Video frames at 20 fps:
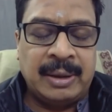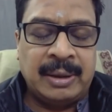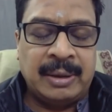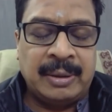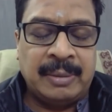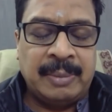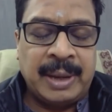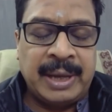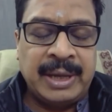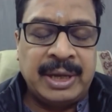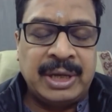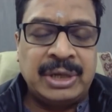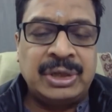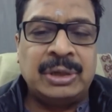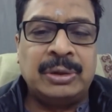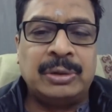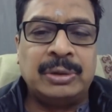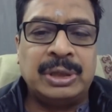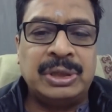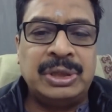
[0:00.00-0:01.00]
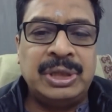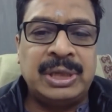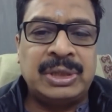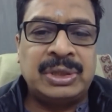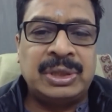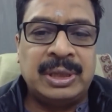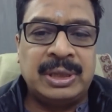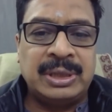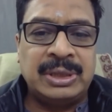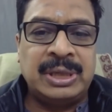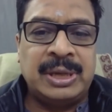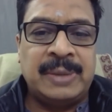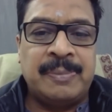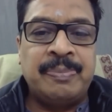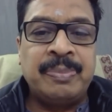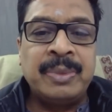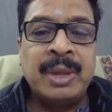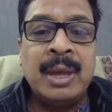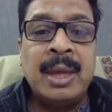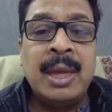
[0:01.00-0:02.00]
migration to the GST regime,
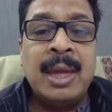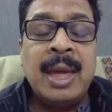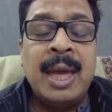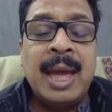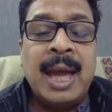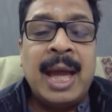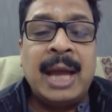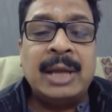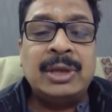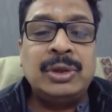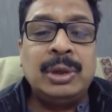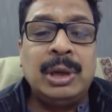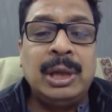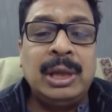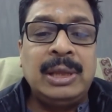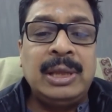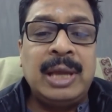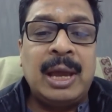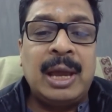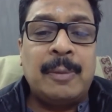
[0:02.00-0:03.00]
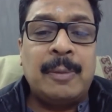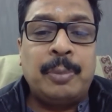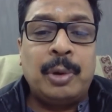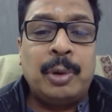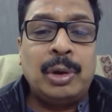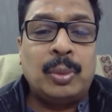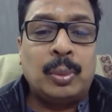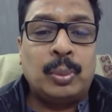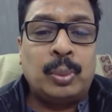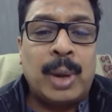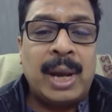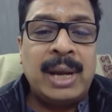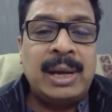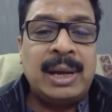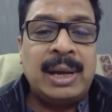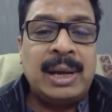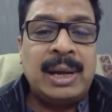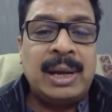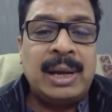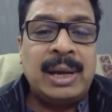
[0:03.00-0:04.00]
actually they have put
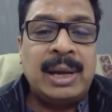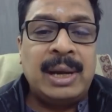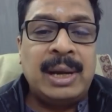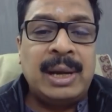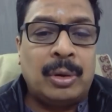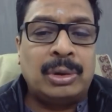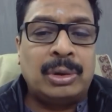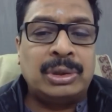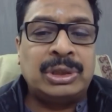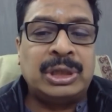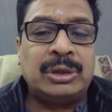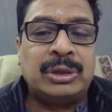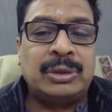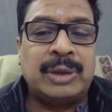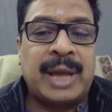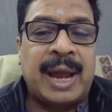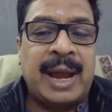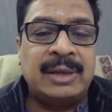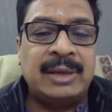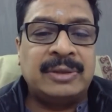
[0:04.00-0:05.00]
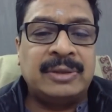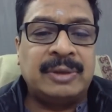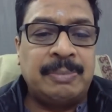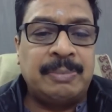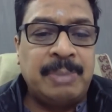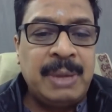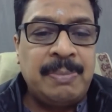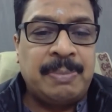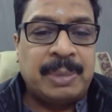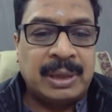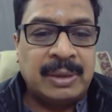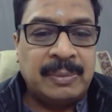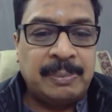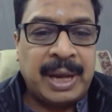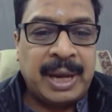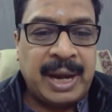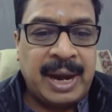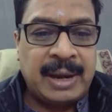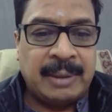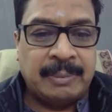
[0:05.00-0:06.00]
1 lakh crores into the hands of the people
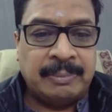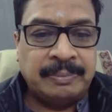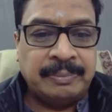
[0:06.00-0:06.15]
per annum.